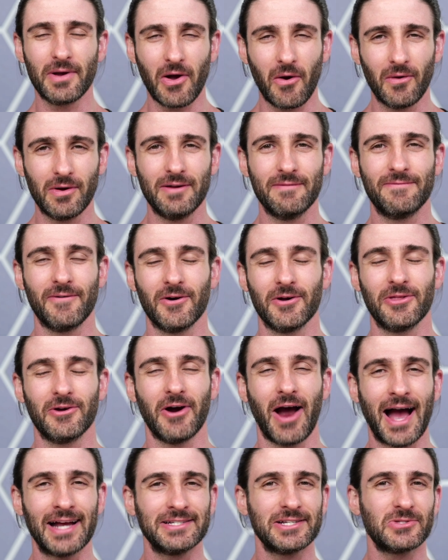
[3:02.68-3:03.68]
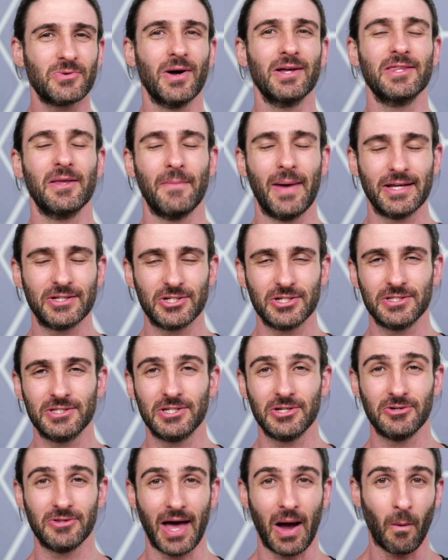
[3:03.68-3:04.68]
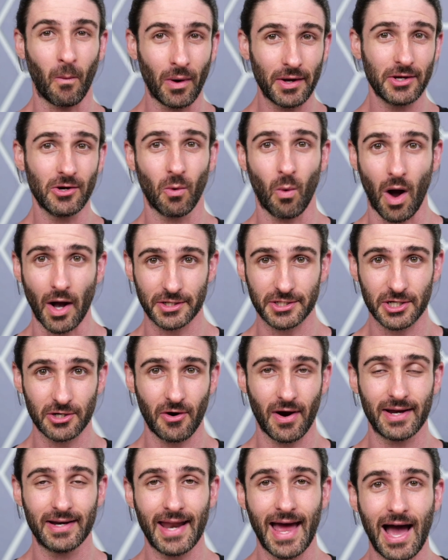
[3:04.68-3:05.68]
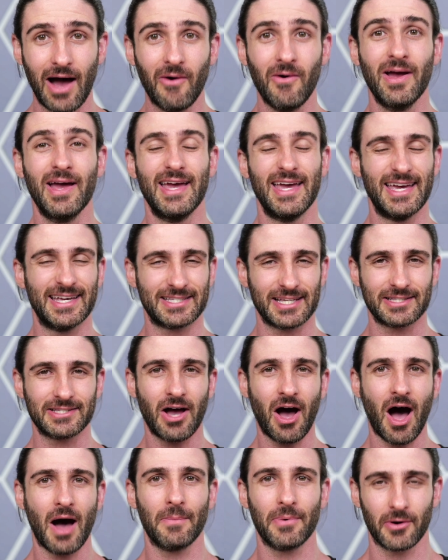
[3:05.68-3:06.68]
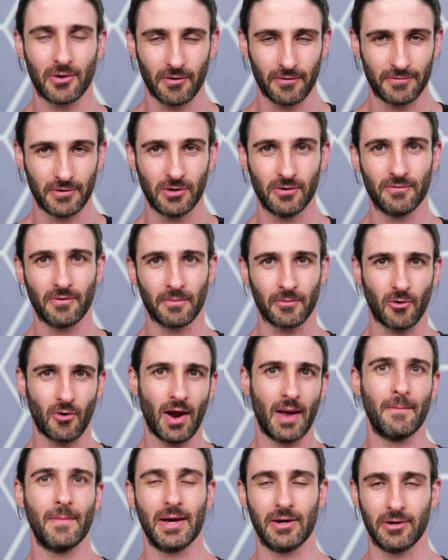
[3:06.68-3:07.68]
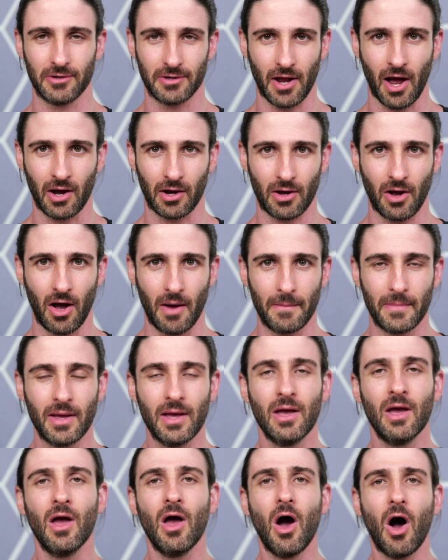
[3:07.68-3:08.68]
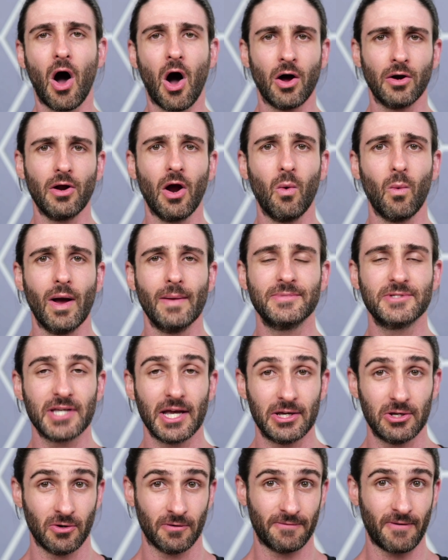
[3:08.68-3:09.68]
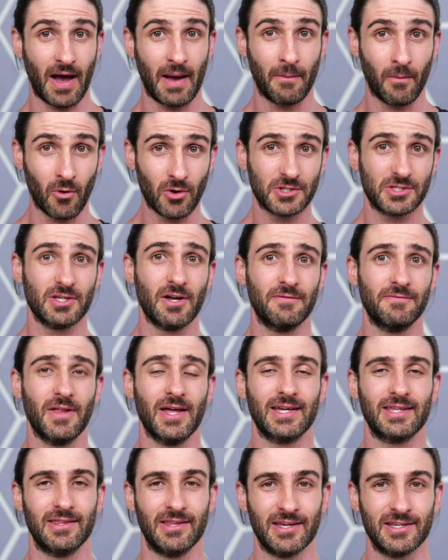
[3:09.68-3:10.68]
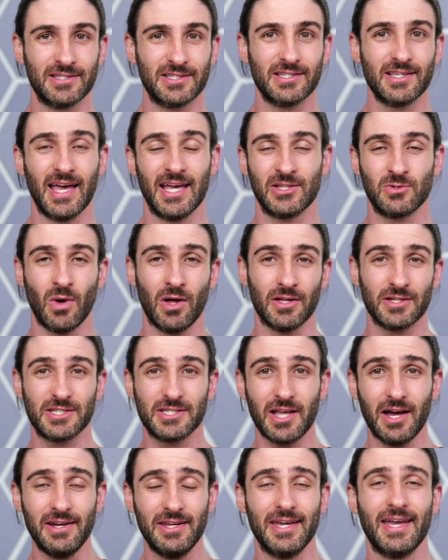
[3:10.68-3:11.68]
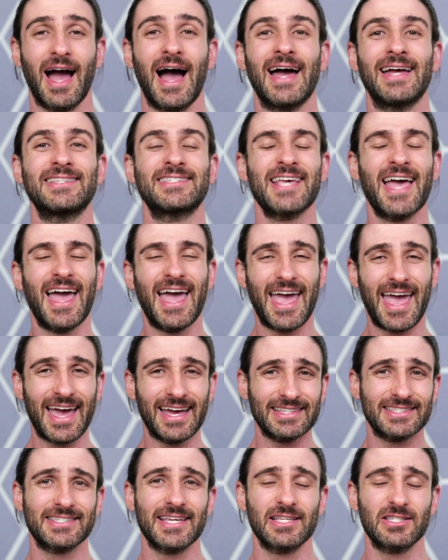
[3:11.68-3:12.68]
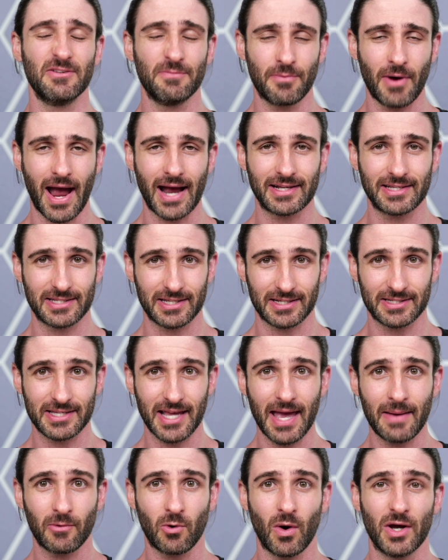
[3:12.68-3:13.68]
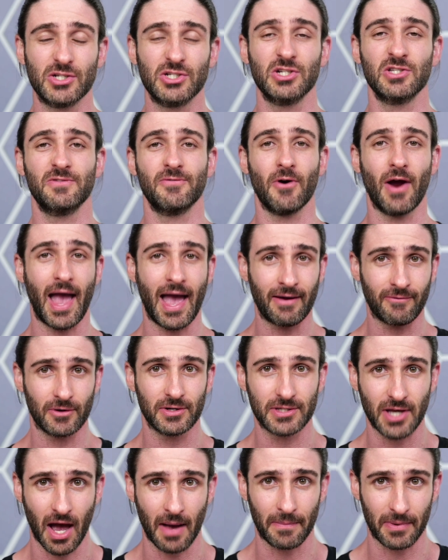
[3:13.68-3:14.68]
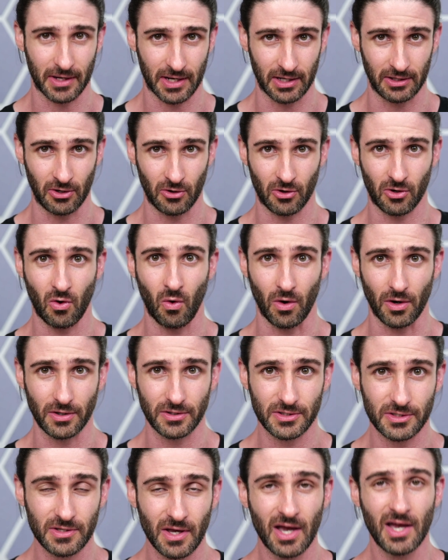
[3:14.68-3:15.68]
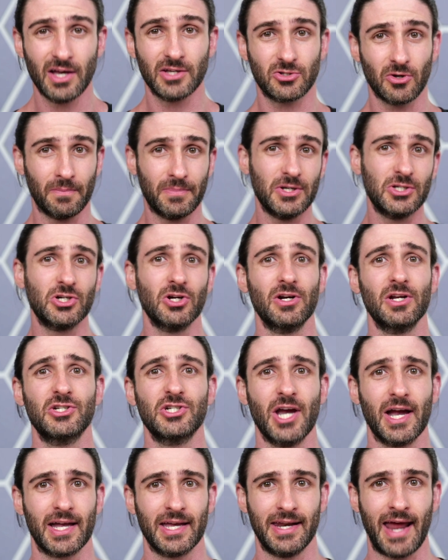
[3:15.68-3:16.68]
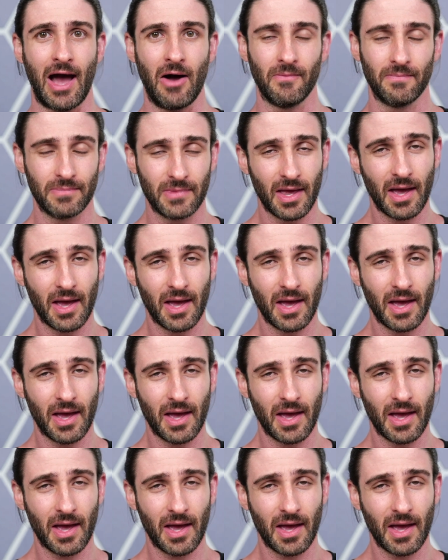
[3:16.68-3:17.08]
we go any further, I just wanted to mention to you that what you're watching right now is a topic review from crambetter.com. On our website, you'll find more stuff like this, as well as study guides and sets of practice exam questions for every topic in your course. So be sure to check it out.